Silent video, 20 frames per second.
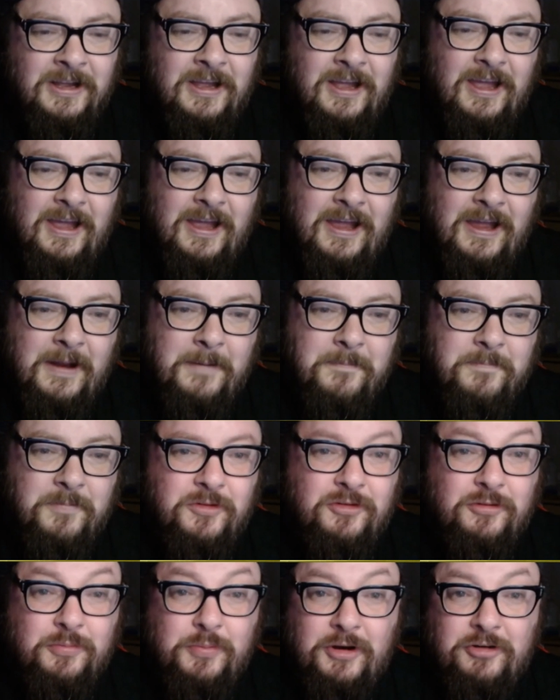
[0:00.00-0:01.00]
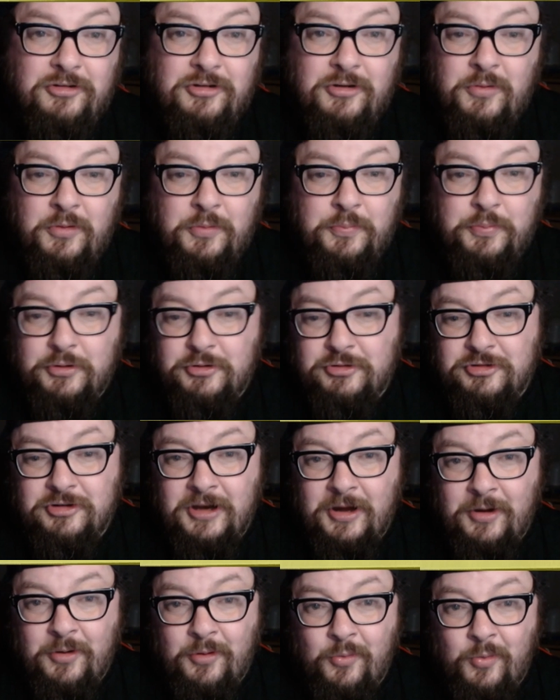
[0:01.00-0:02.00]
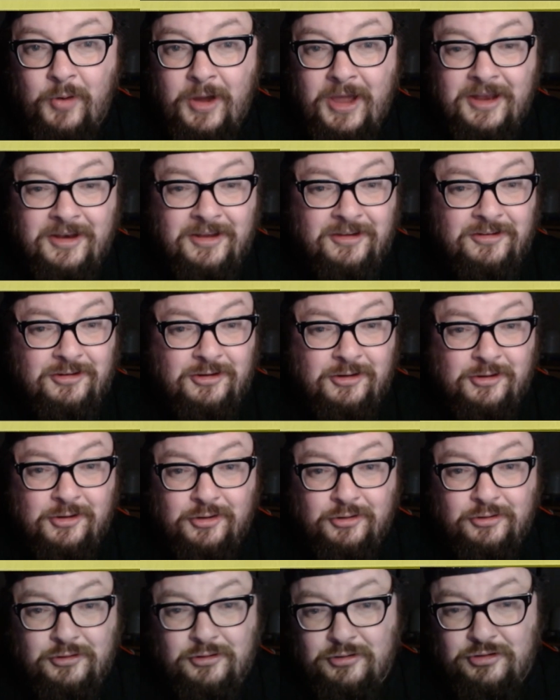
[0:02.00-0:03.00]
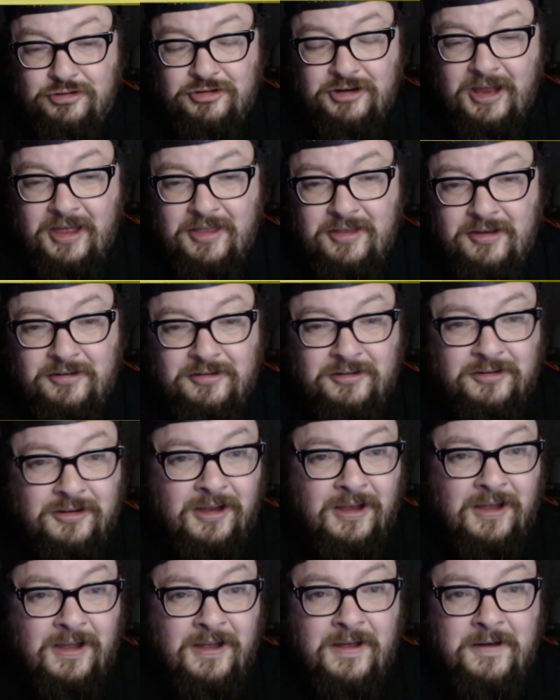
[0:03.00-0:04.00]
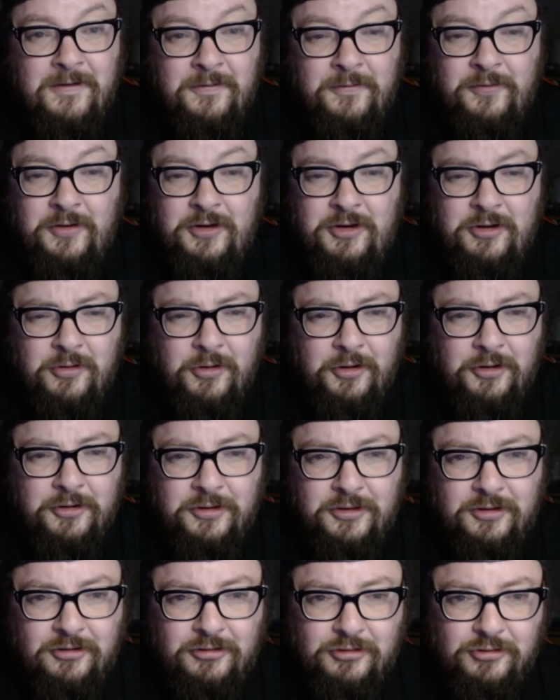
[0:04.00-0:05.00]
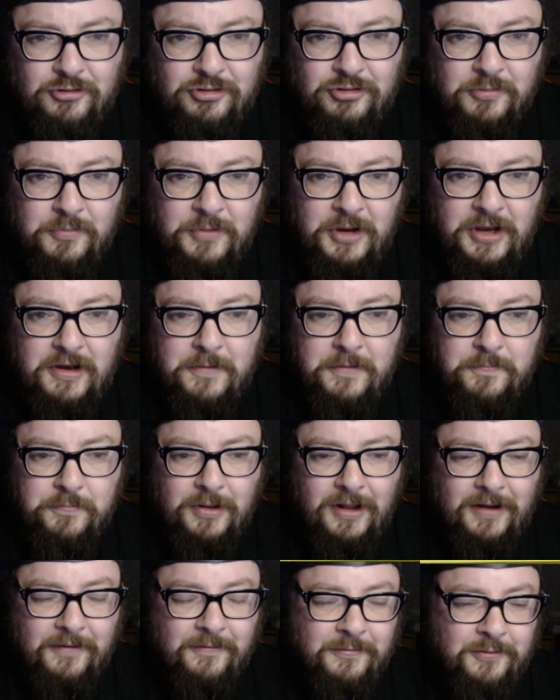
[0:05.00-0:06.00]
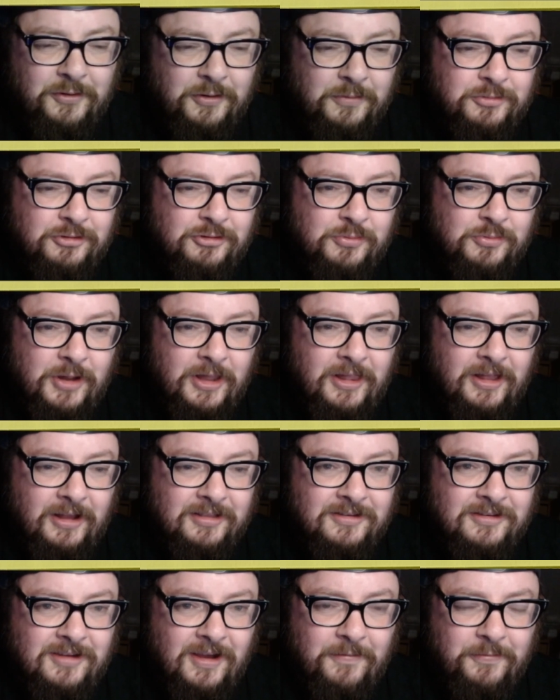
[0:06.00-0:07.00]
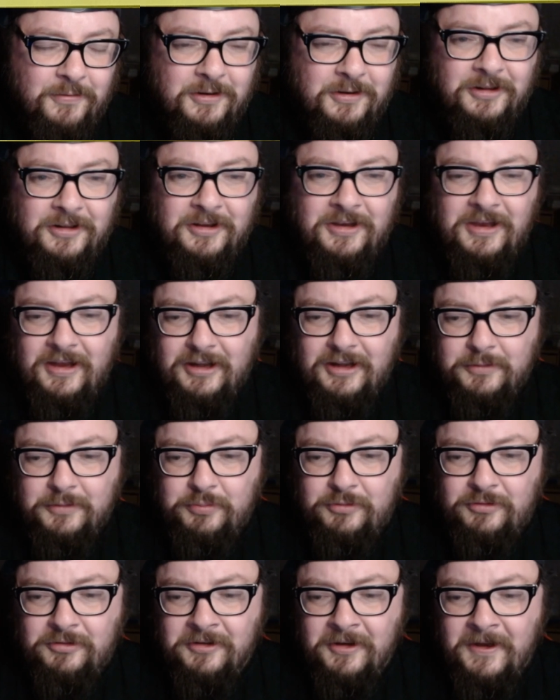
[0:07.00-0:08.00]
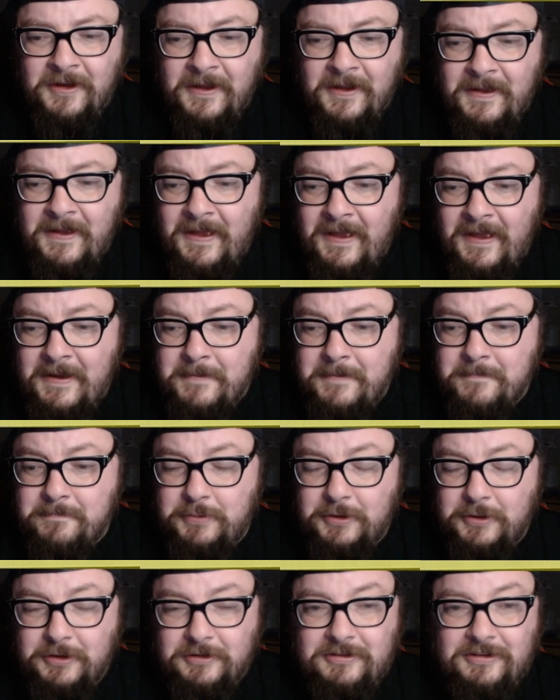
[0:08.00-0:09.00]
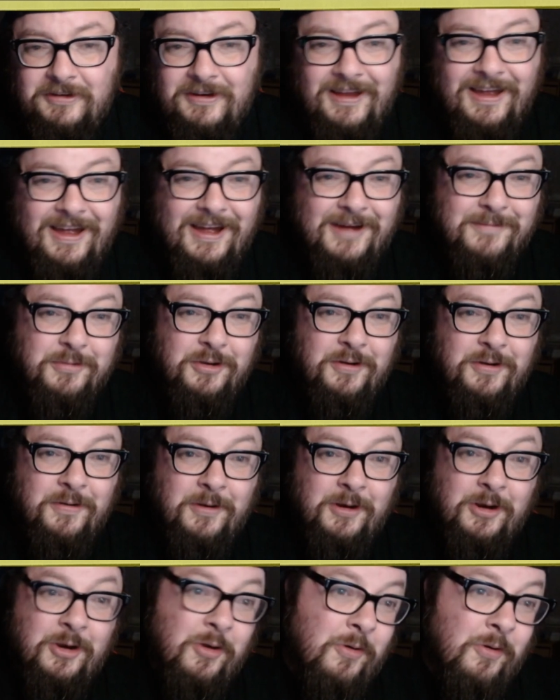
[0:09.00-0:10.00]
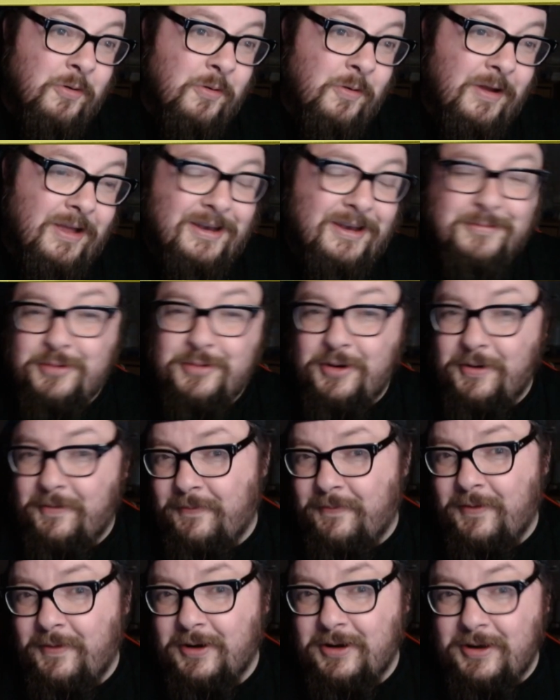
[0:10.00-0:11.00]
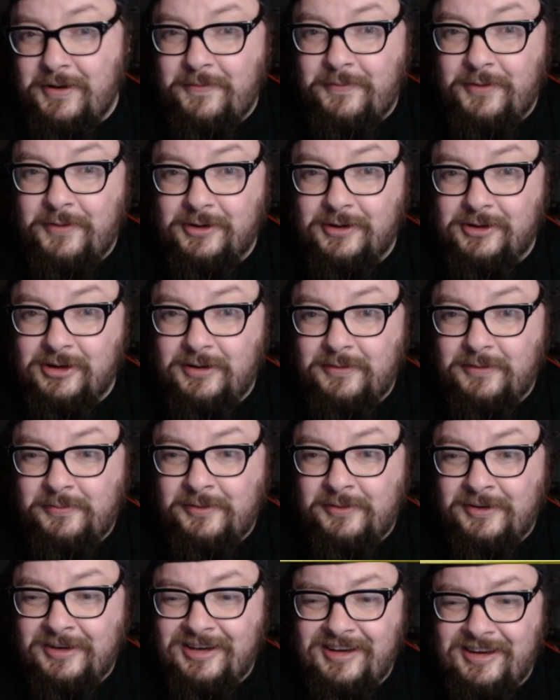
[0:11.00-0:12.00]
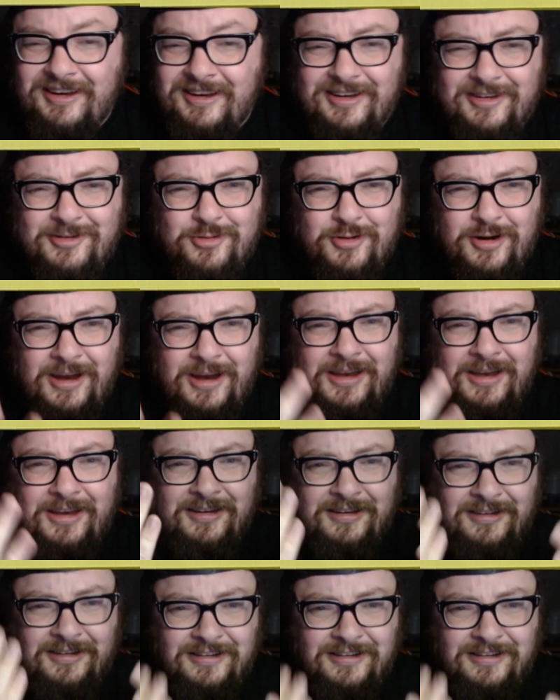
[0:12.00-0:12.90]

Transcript: especially with pushing out awareness. You can also share this video on other social media platforms as well. That definitely helps. But I'm going to go and I'm going to fuckity fuck off and try and